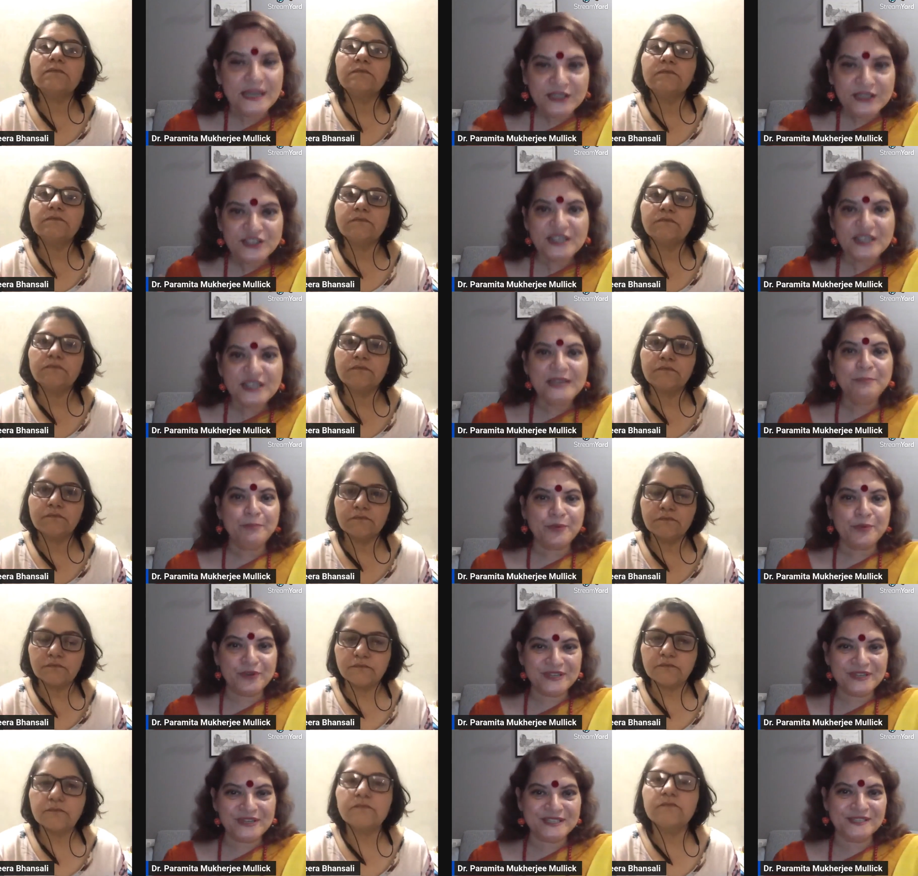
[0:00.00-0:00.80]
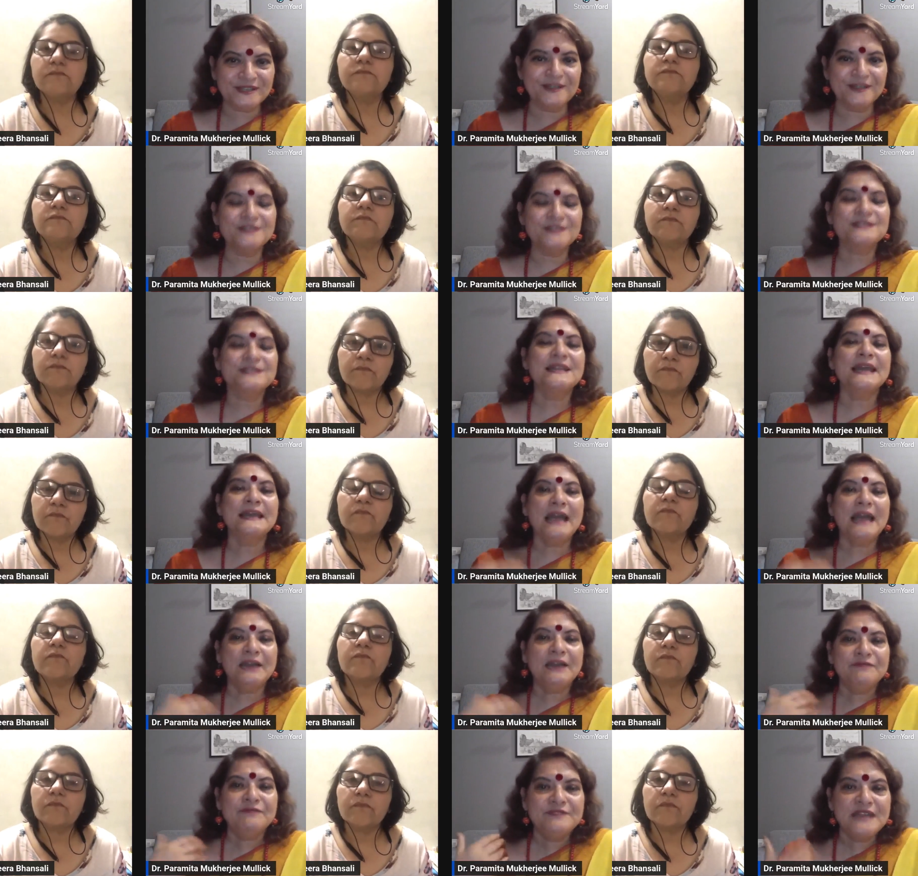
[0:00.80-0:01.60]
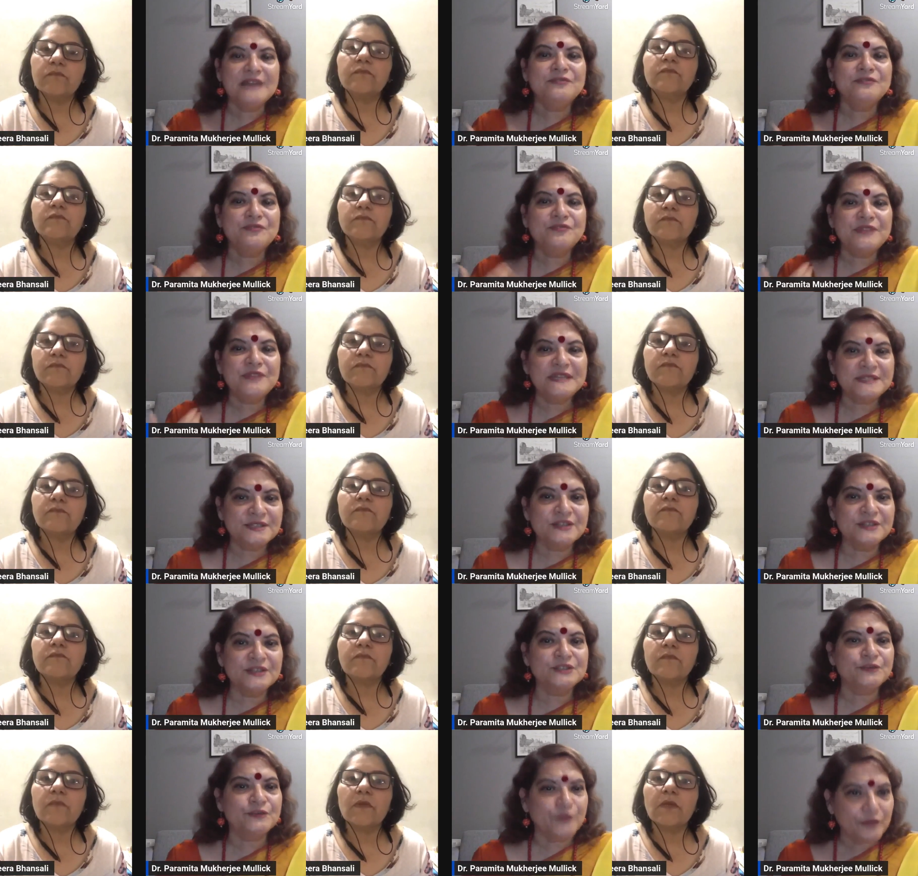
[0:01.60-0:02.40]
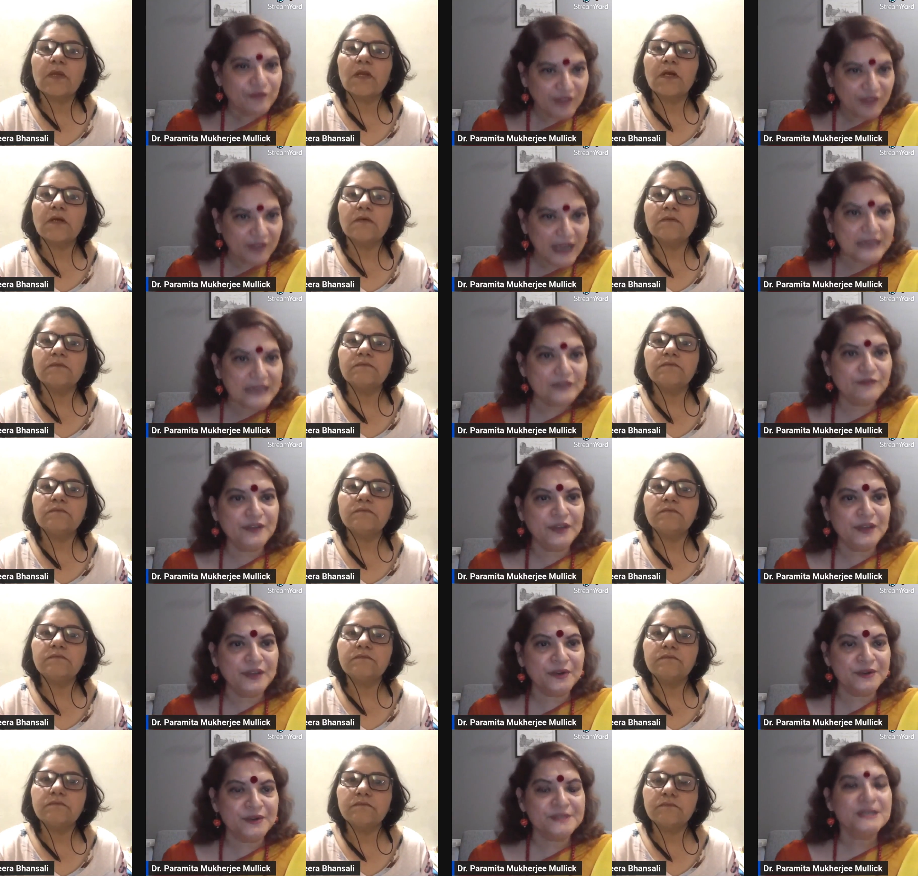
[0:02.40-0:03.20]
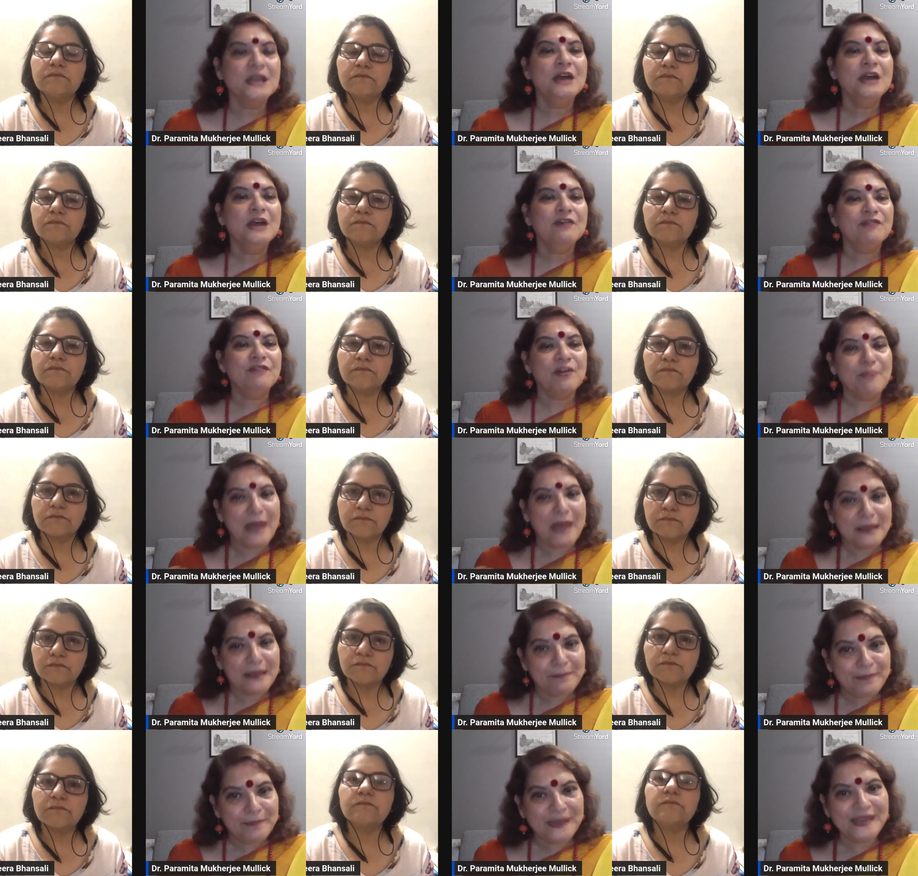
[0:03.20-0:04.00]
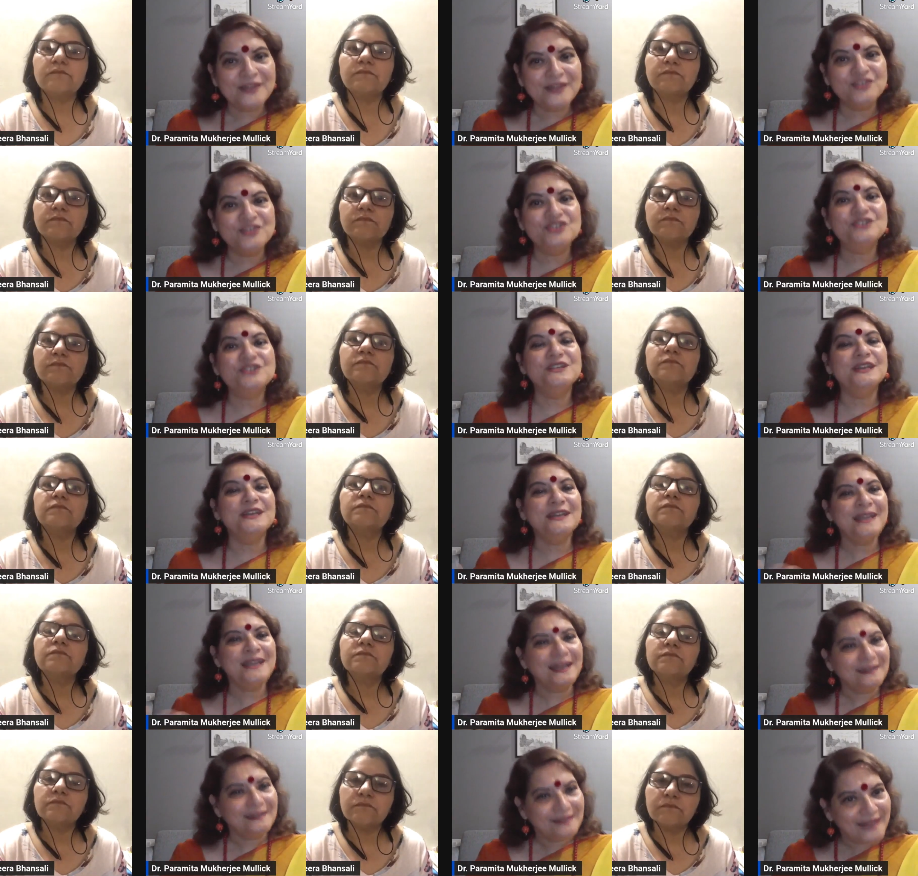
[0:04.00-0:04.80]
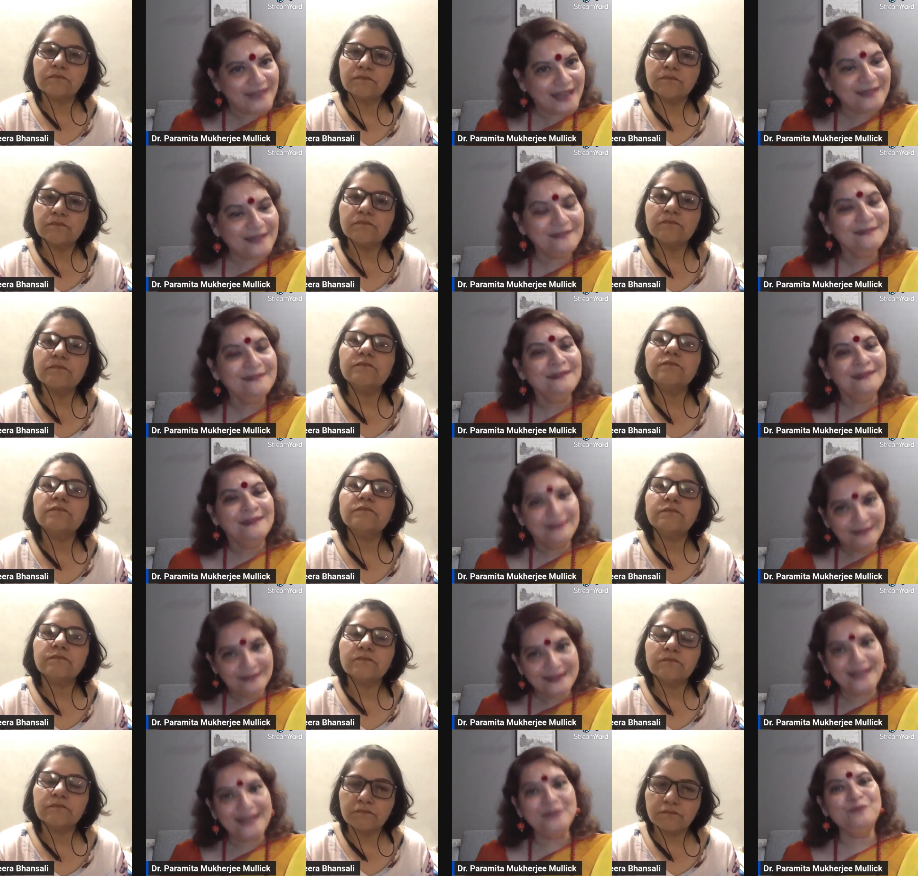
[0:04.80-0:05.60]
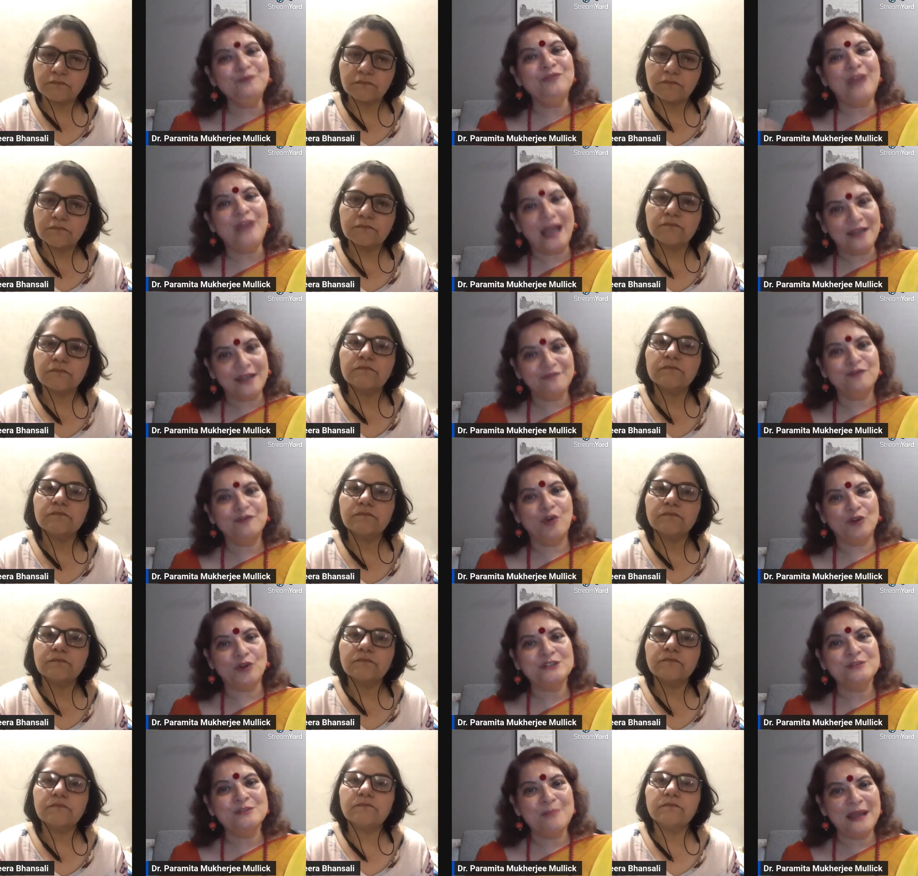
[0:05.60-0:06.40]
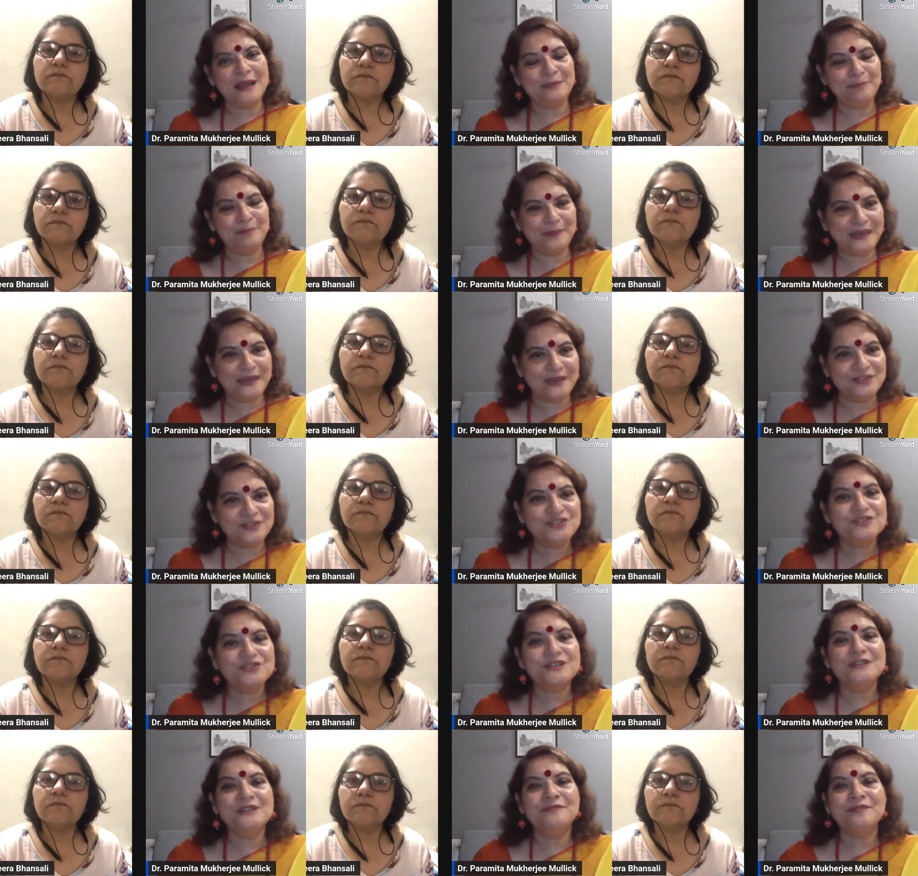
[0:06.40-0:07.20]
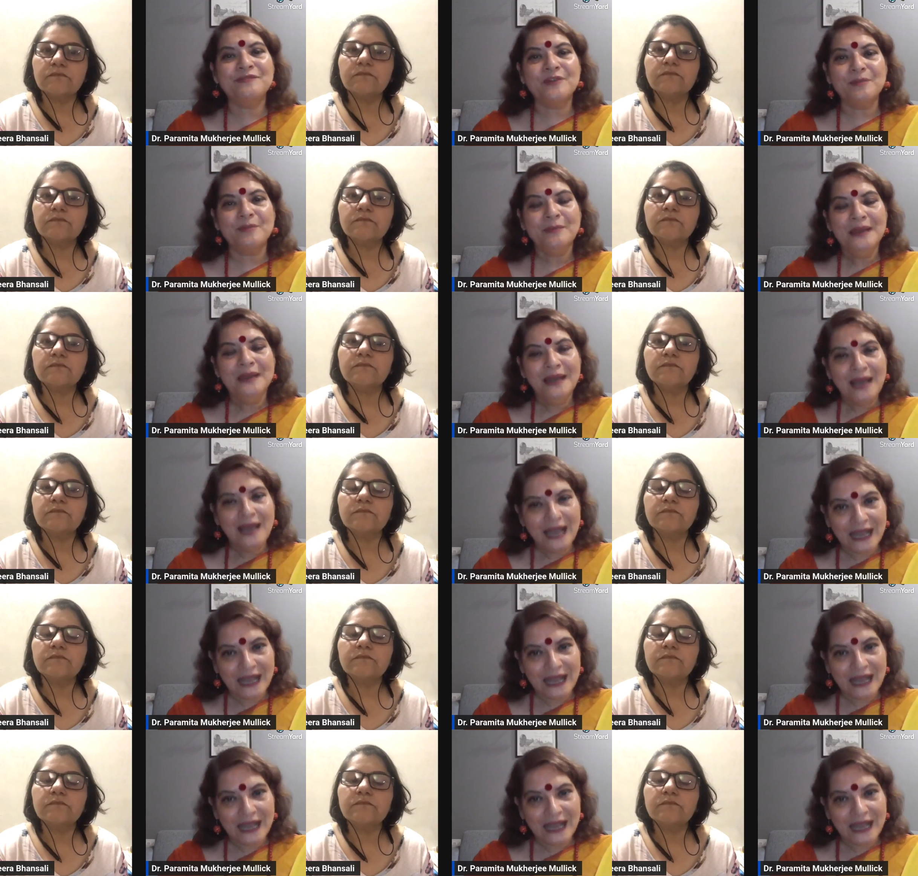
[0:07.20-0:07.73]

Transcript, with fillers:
Speaker 1: deep research. Like I've done research for five years for my PhD, and then then I've got my PhD from,